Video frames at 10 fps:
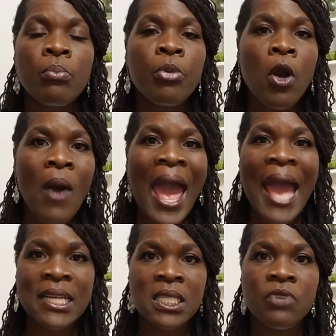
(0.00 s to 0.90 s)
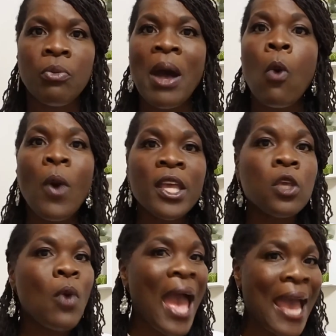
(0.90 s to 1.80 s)
proactive about what
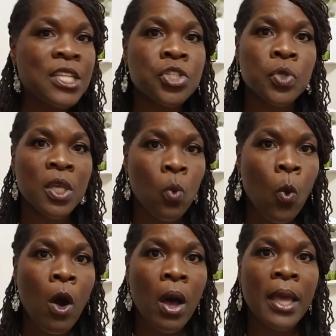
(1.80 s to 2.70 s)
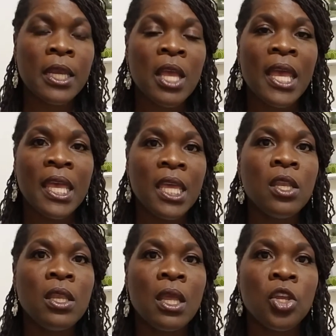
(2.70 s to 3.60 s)
you actually want
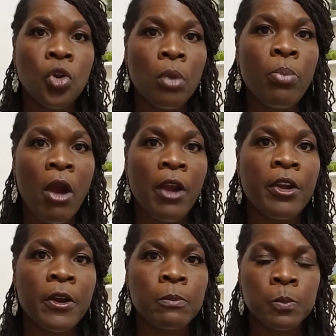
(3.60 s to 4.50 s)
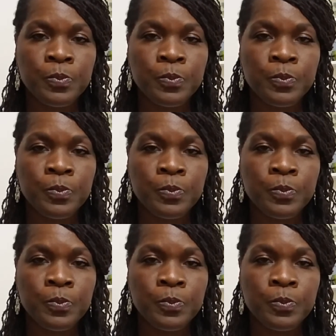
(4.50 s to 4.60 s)
in your partner.